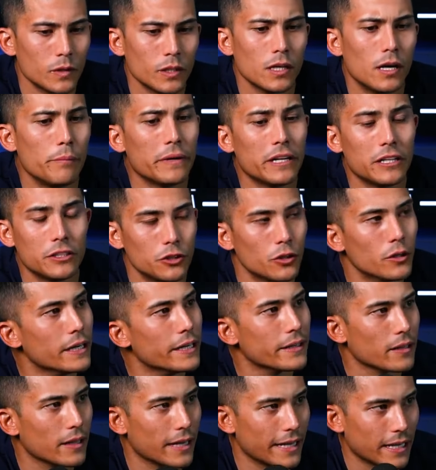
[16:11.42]
I'm going to do
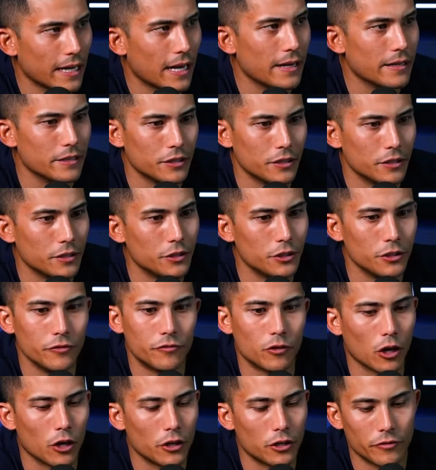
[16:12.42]
it. Like I you've
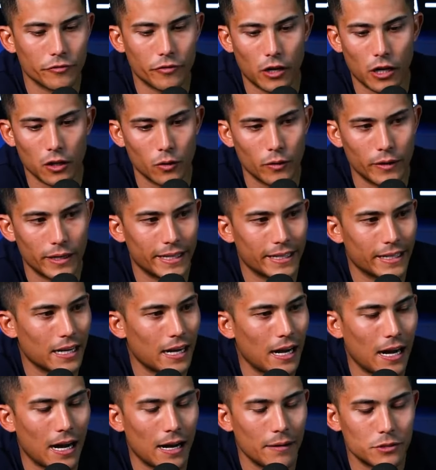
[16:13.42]
grown your following.
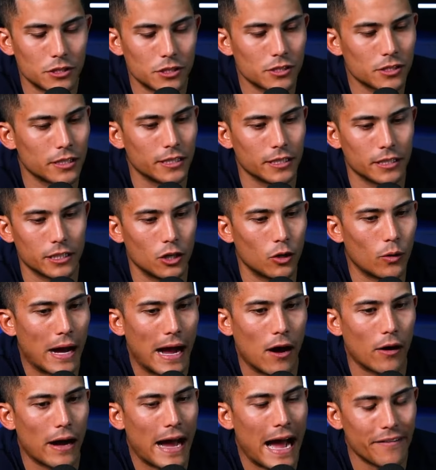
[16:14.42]
I'm just going to go
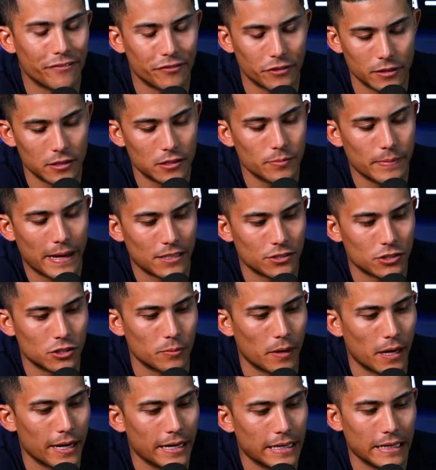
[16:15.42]
out after this
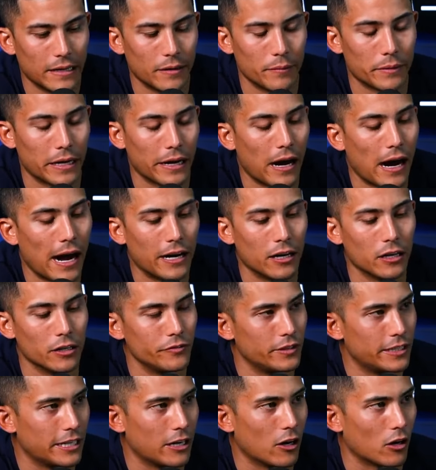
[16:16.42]
mastermind and I'm going to hire a
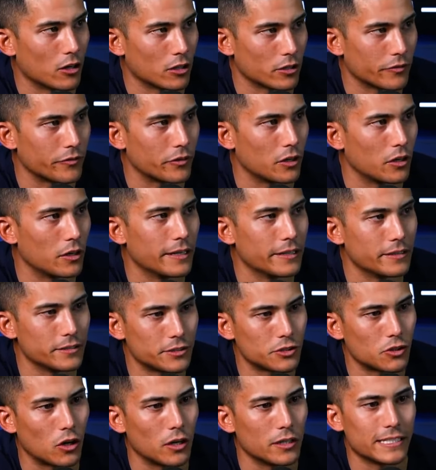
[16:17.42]
videographer and
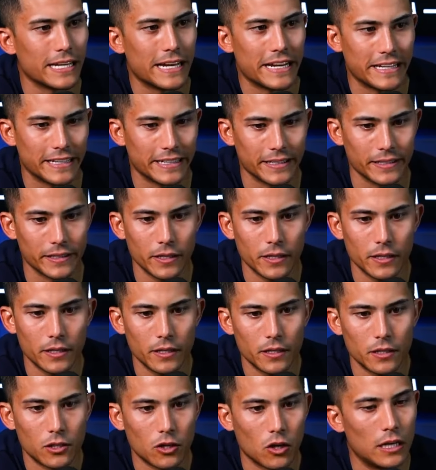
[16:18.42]
start taking
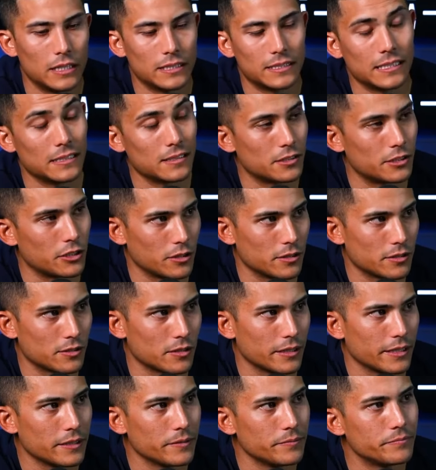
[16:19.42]
content
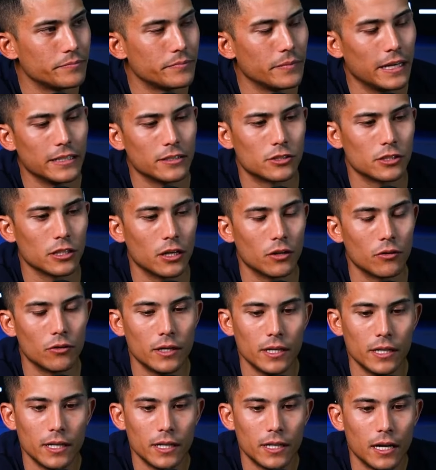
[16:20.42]
seriously. Mm-hmm. And so
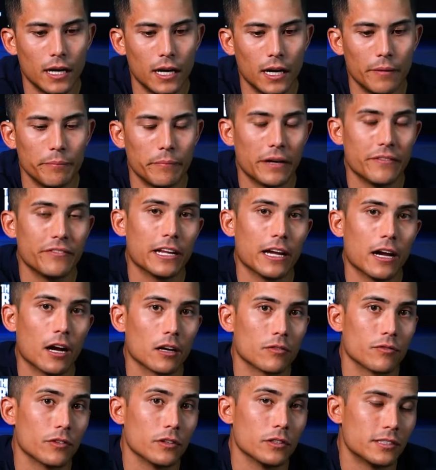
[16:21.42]
um, my
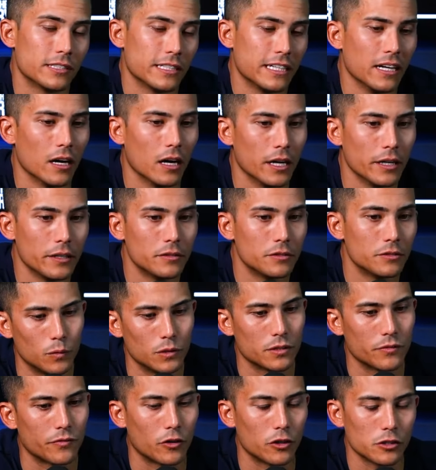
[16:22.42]
videographer Sion
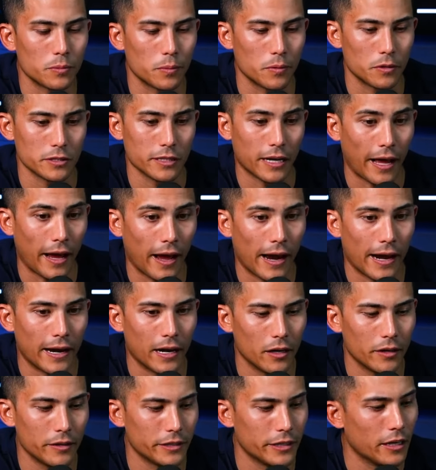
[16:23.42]
was the first person I
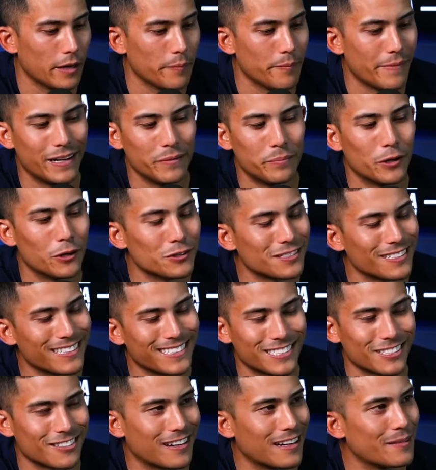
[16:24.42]
hired. You know, I made a post on
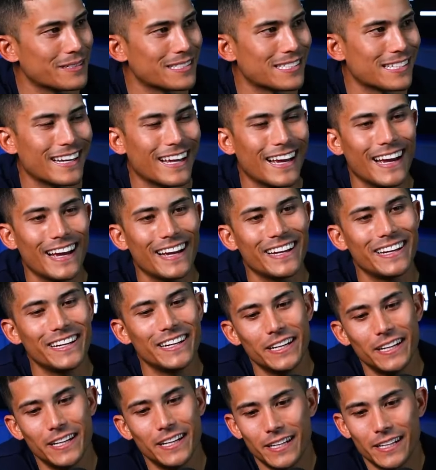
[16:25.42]
Instagram. I said, "Hey, you
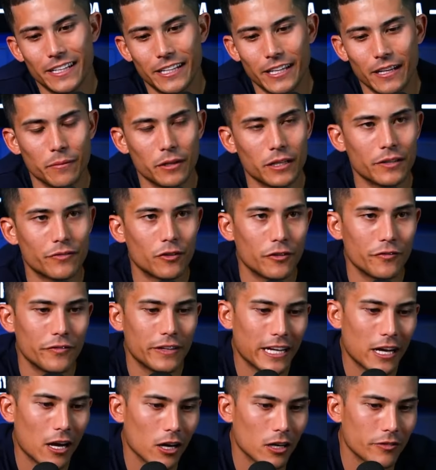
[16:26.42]
know, I'm looking for a
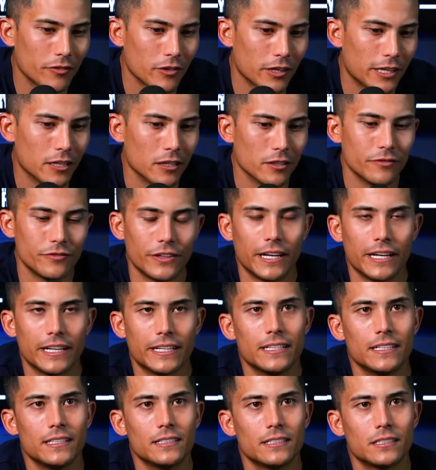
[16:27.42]
videographer here in
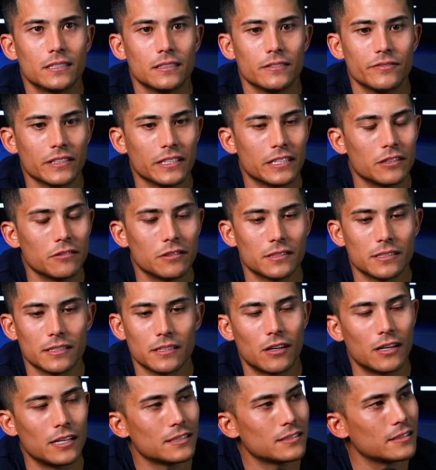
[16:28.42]
Vegas. If anyone's
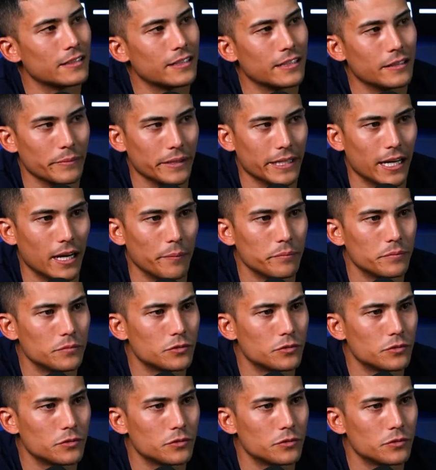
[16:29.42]
interested, hit me up."